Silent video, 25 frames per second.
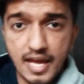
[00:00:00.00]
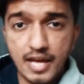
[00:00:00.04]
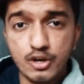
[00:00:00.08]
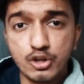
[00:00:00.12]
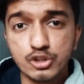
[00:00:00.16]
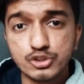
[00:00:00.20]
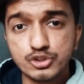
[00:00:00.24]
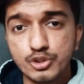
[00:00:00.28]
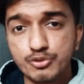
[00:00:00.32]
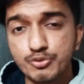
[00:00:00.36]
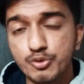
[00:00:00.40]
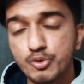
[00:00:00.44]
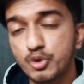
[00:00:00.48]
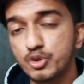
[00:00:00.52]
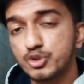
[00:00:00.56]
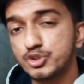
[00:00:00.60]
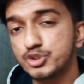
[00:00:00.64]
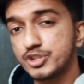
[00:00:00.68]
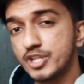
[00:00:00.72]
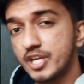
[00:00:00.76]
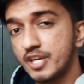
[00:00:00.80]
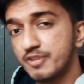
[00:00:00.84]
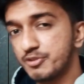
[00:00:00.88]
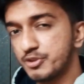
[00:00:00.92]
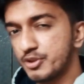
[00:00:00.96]
And also if you want
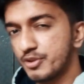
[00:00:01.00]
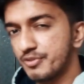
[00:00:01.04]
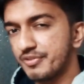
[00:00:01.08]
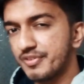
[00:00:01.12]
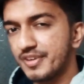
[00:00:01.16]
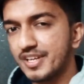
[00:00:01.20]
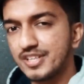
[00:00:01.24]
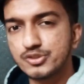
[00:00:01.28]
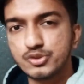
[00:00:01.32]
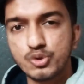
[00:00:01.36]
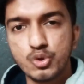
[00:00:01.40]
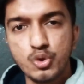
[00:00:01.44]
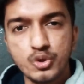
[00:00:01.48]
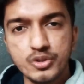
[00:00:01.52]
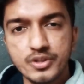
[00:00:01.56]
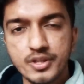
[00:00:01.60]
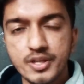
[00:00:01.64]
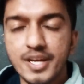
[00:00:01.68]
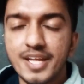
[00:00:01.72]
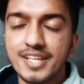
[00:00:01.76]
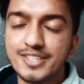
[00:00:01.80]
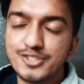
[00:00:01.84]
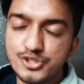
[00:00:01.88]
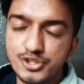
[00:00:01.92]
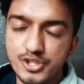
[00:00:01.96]
to share with your friends, go
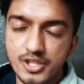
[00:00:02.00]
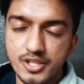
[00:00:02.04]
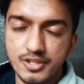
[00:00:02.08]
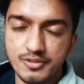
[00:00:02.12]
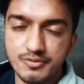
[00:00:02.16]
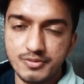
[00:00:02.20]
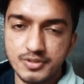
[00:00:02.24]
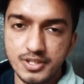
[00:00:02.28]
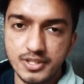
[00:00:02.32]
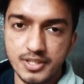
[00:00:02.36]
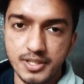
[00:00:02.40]
there and share it with